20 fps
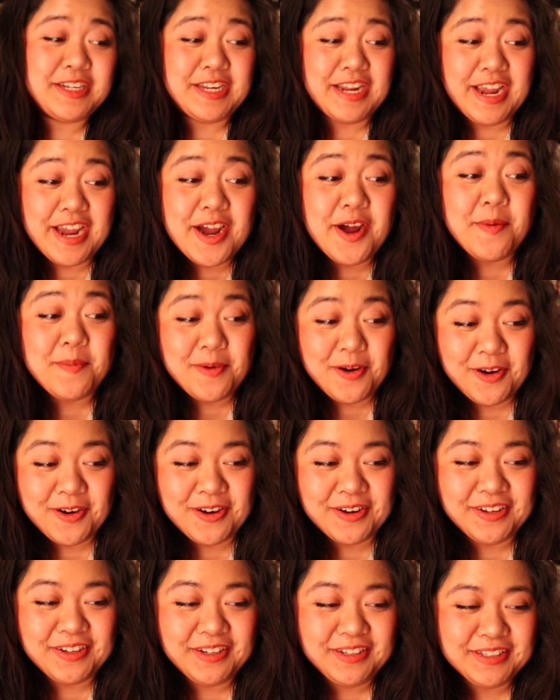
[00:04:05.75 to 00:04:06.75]
Damn,
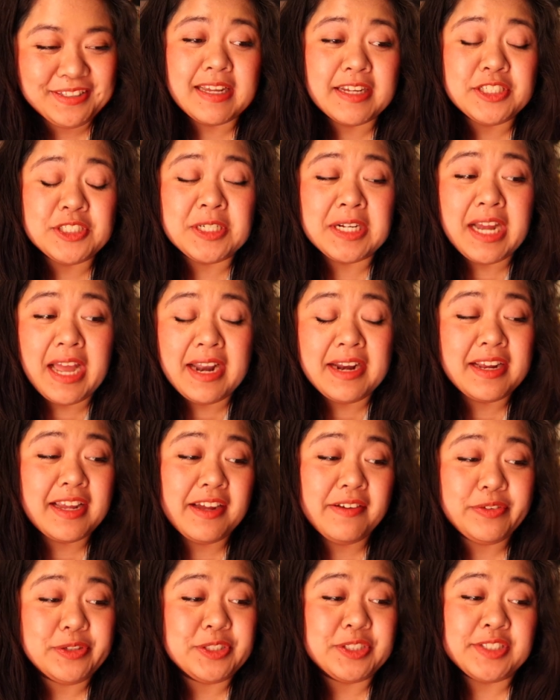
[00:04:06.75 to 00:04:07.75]
girl. I guess you gotta
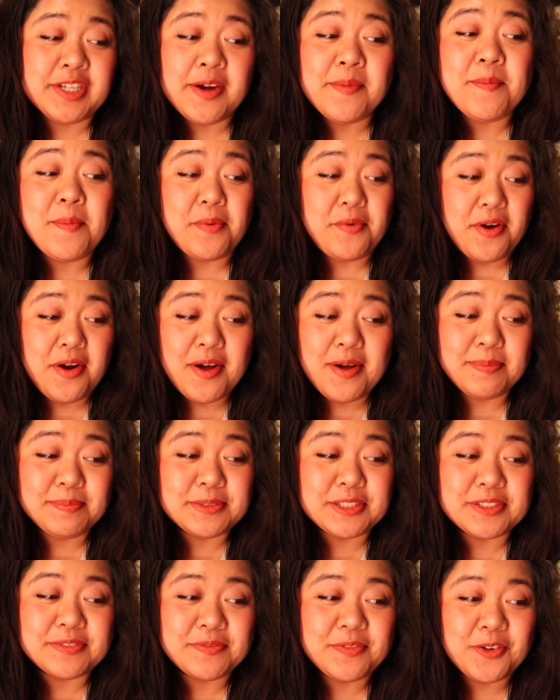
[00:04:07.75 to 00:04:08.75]
give her some
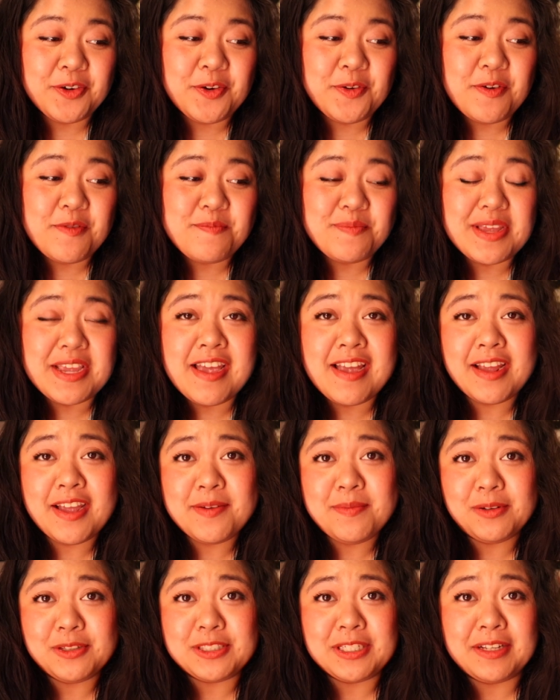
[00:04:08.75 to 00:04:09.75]
props for being
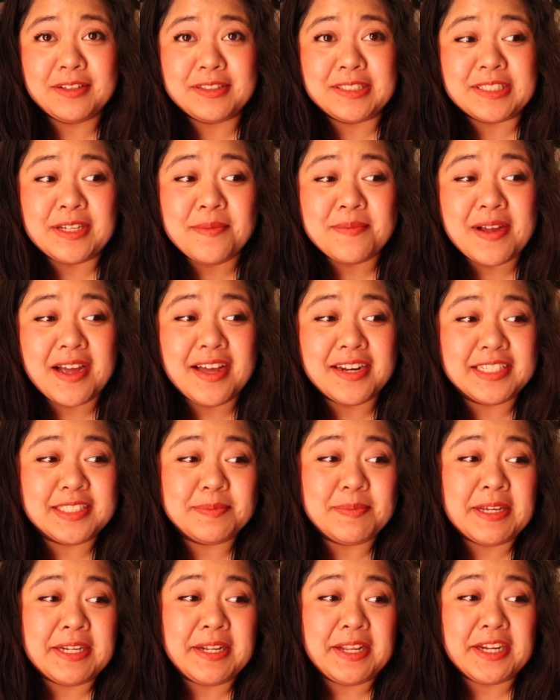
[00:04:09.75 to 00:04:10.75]
able to get some guy to
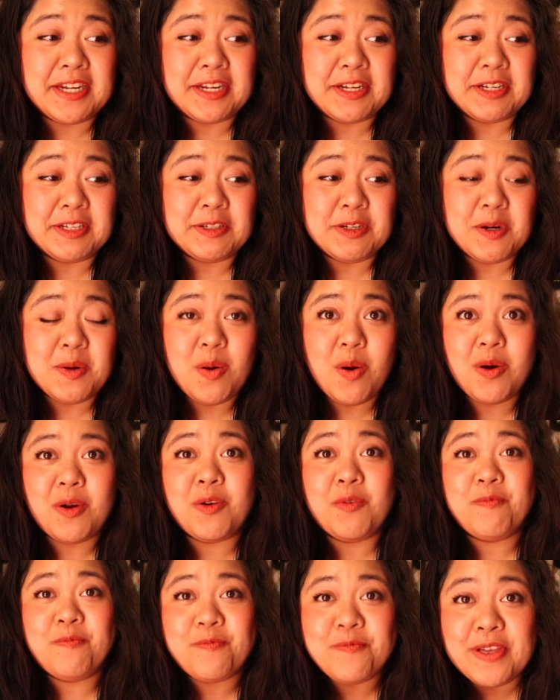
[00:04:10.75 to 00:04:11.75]
spend like
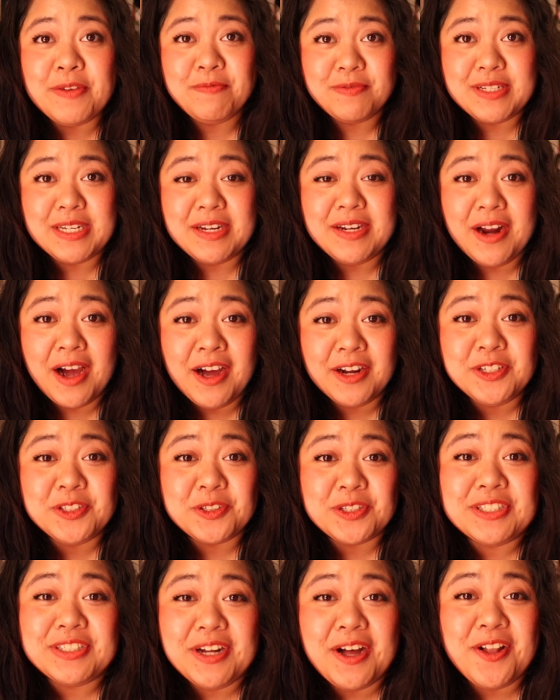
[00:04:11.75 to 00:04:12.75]
her
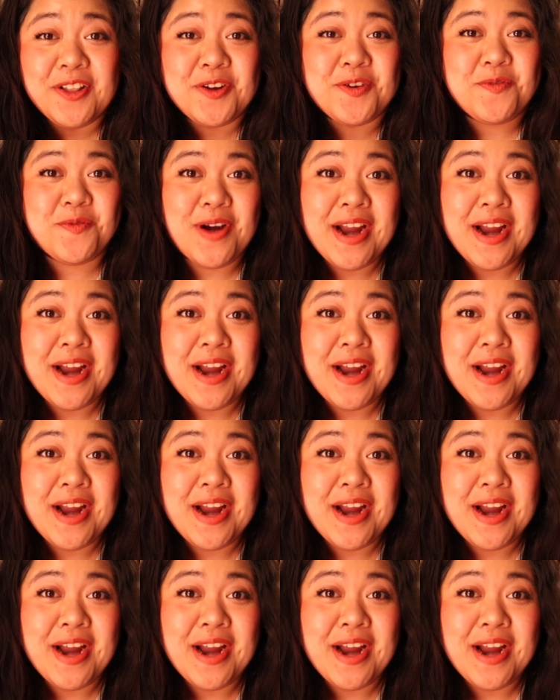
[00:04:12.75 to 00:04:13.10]
$1,500